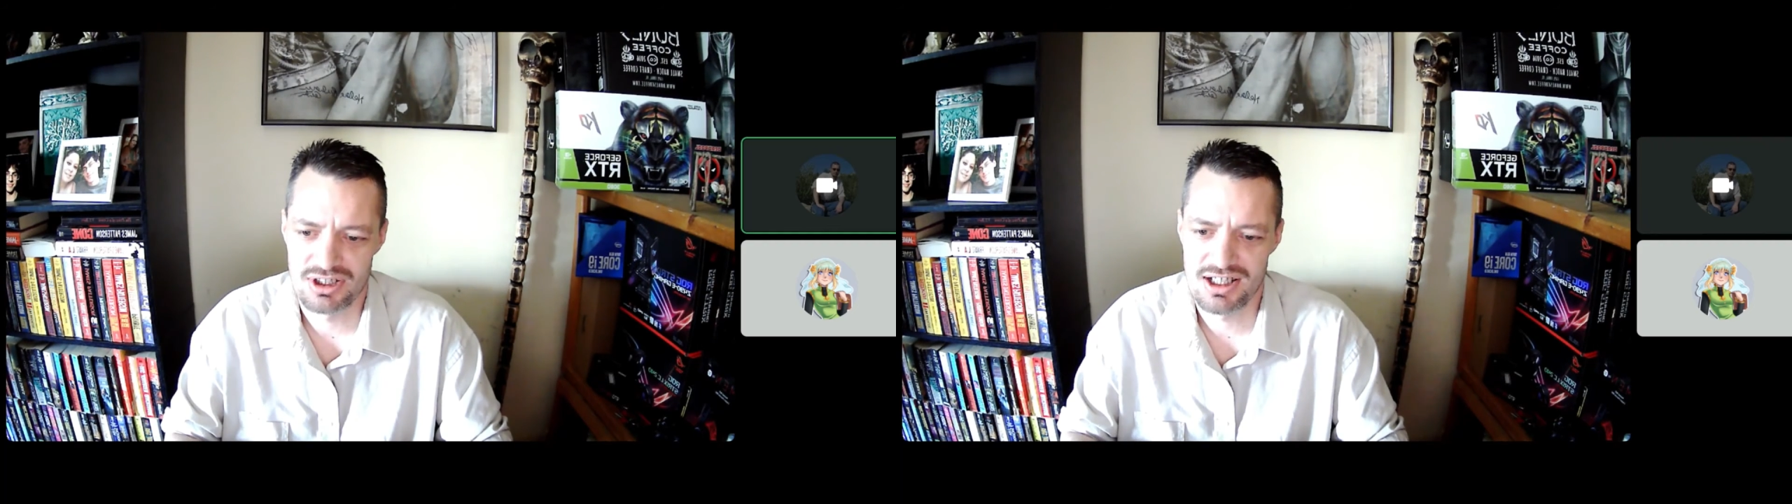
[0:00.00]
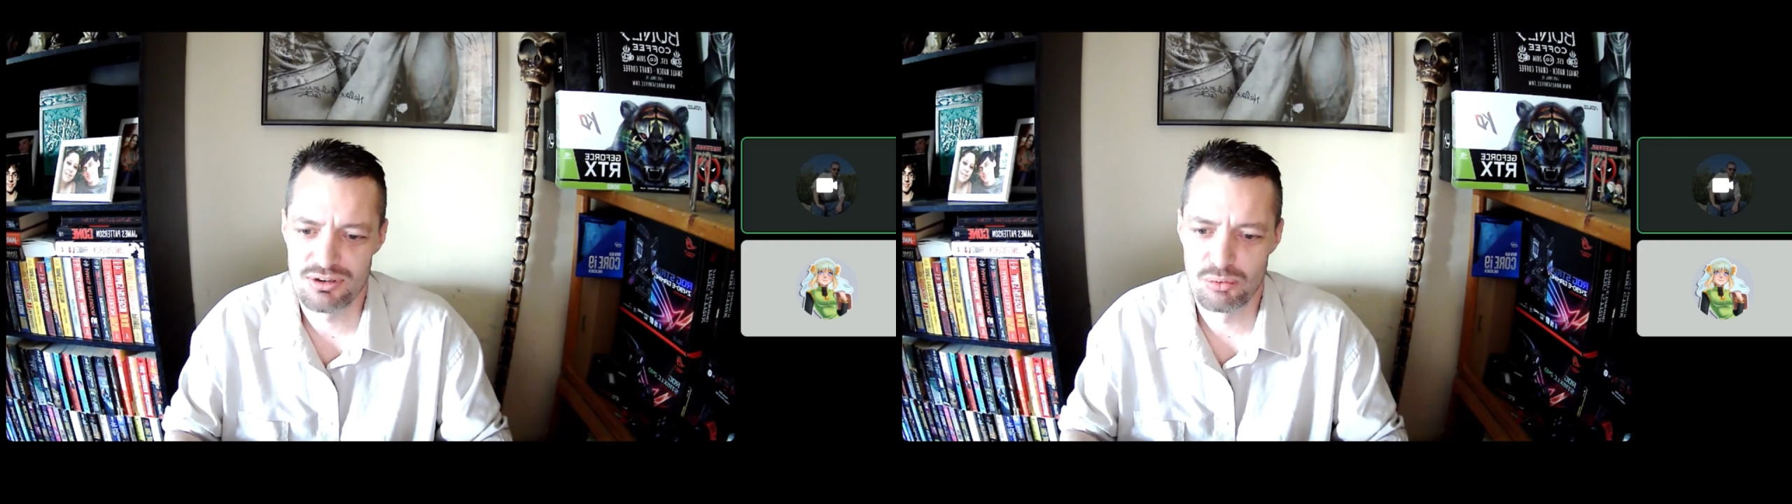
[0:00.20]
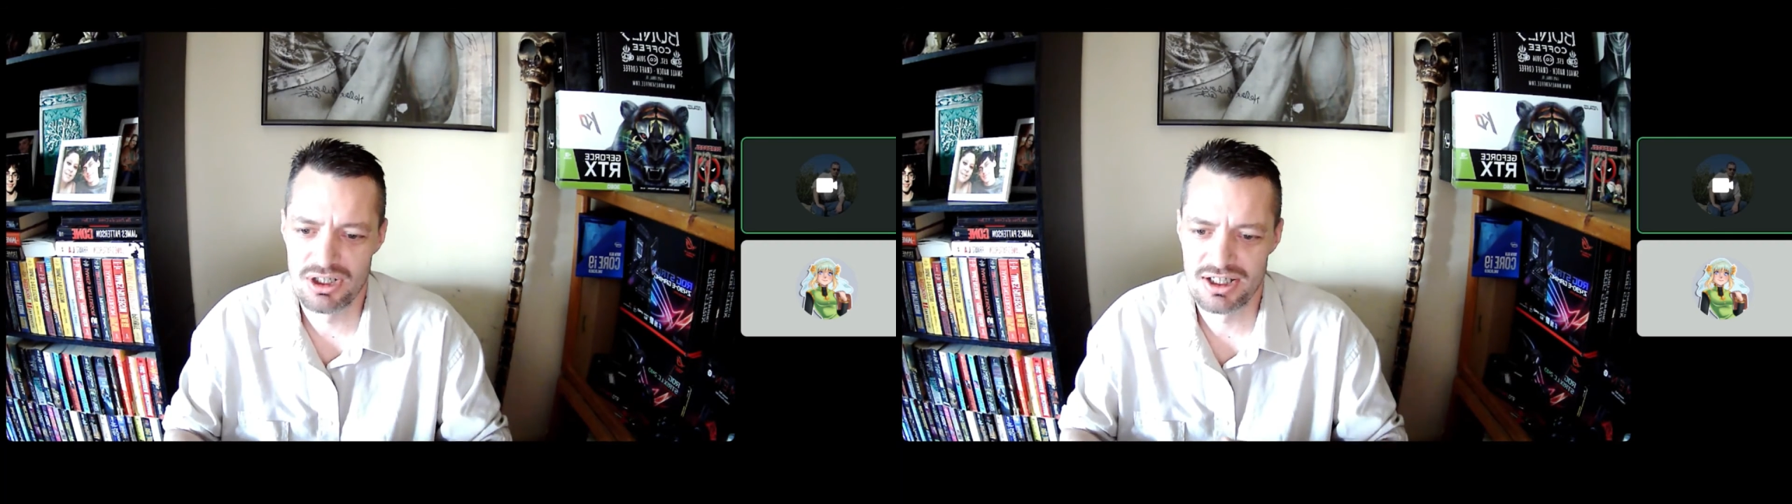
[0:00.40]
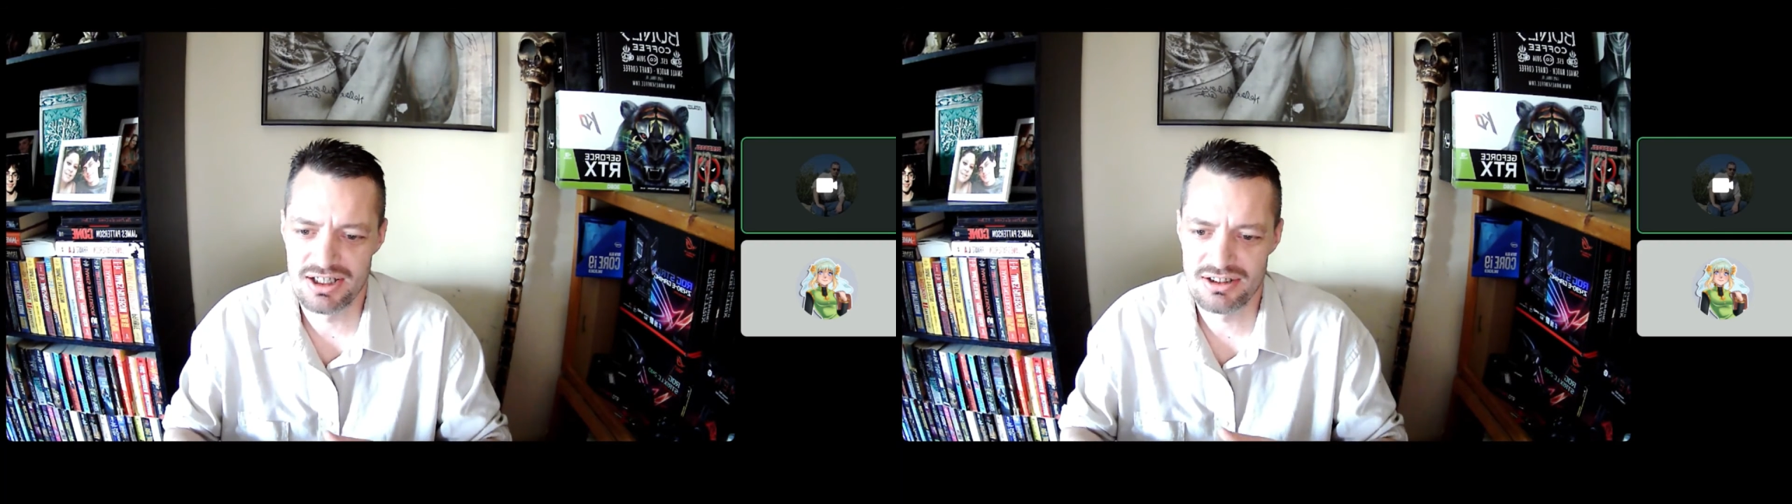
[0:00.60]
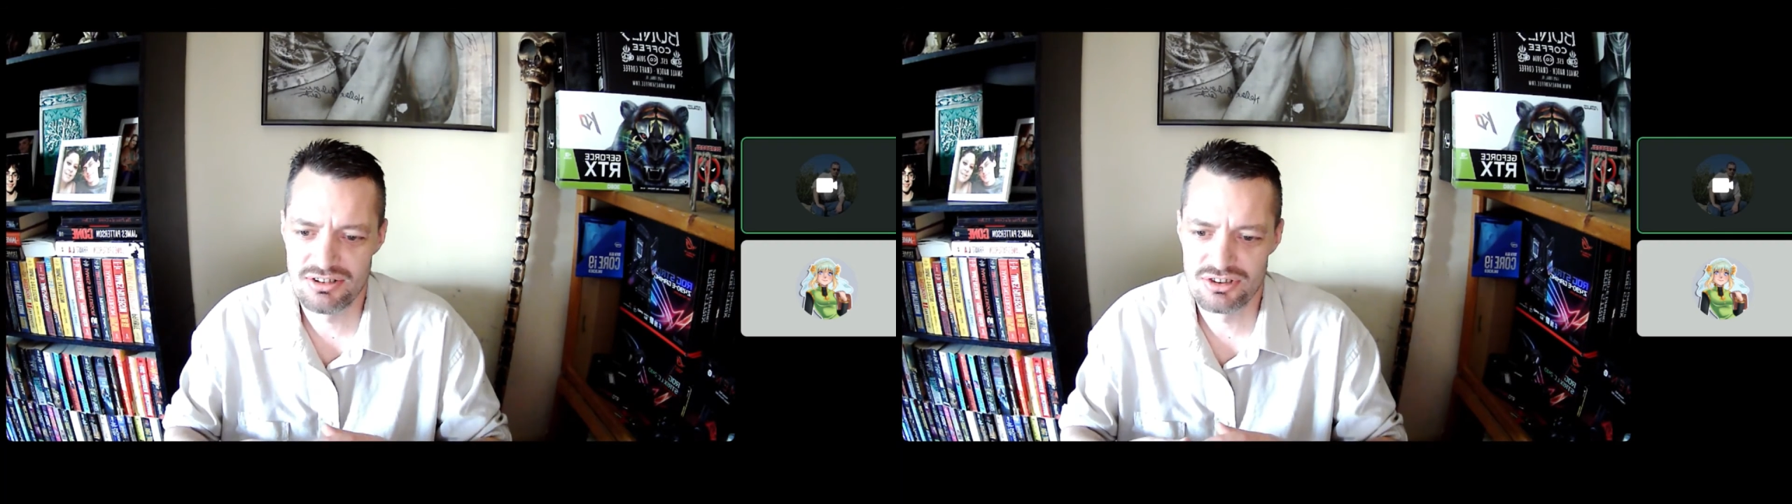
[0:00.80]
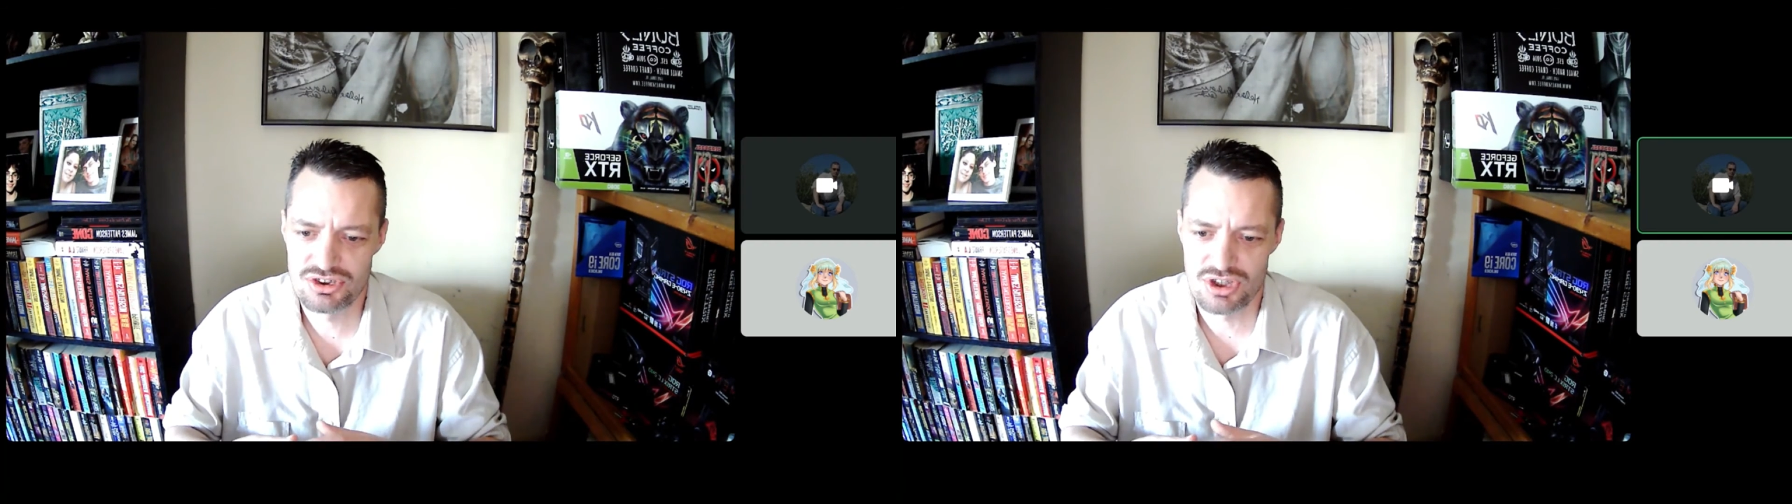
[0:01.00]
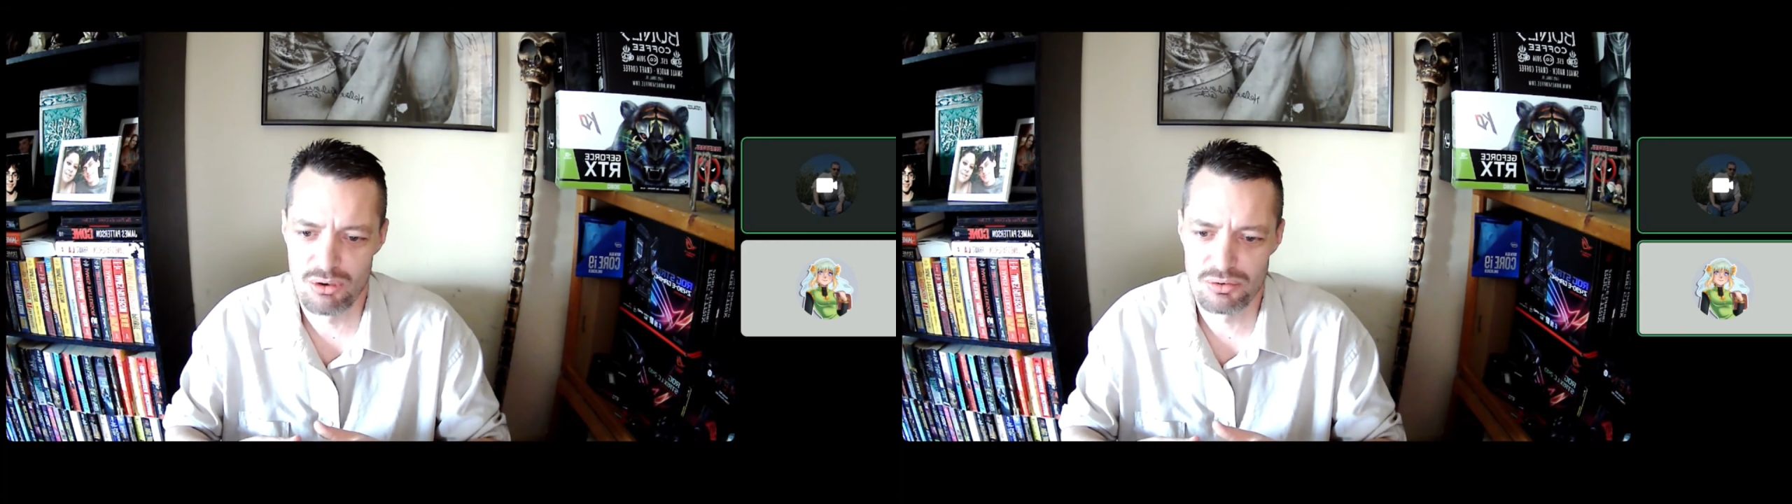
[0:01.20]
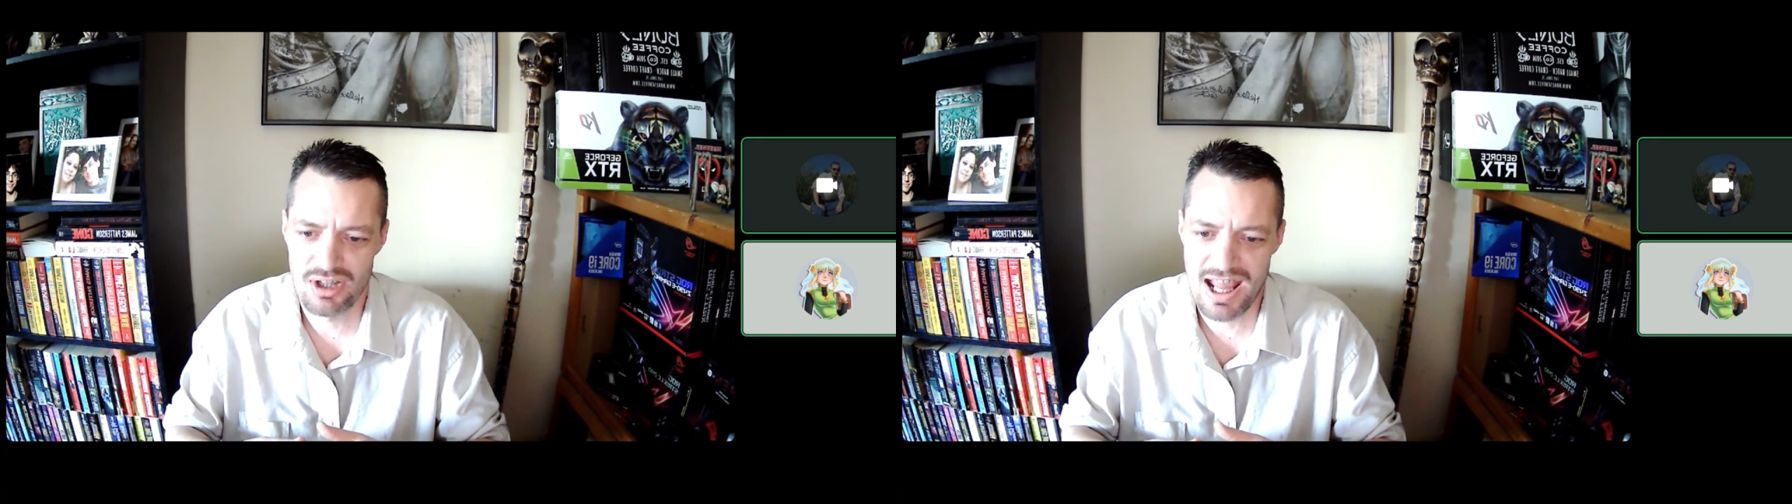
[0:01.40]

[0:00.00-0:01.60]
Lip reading: He had really shown